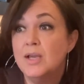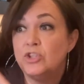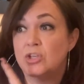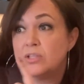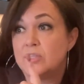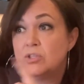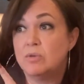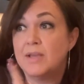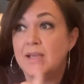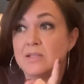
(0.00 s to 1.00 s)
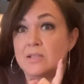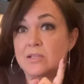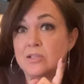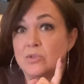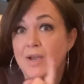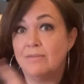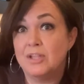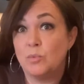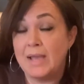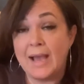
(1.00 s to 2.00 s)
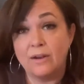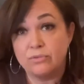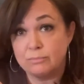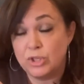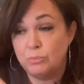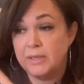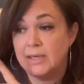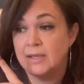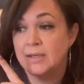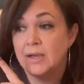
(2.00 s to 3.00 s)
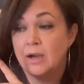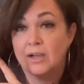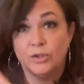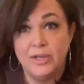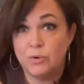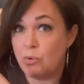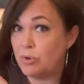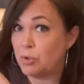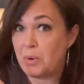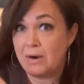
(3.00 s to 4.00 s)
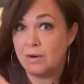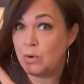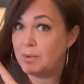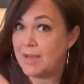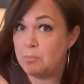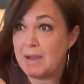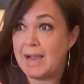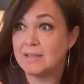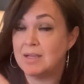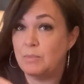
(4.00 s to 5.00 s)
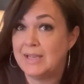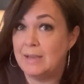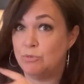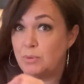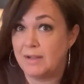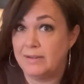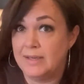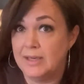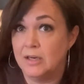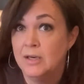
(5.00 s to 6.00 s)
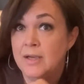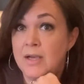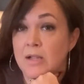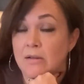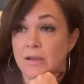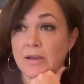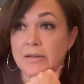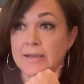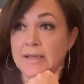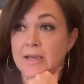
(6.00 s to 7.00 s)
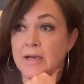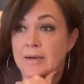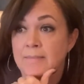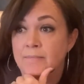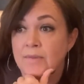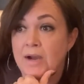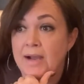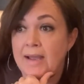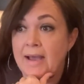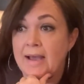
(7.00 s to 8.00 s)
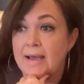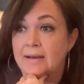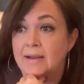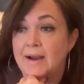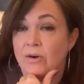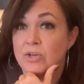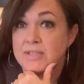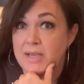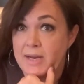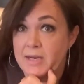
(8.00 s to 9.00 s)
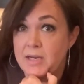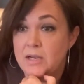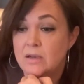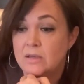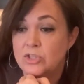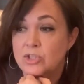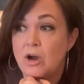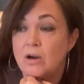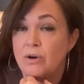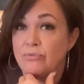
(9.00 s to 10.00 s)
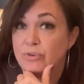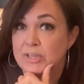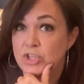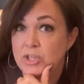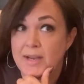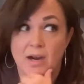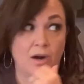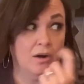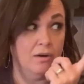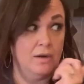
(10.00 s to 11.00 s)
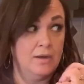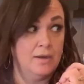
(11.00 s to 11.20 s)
just suitcases, everything we had from Cuba, including what we were wearing, what we had packed, and we came directly in here. Luckily, I had our son stock our fridge and our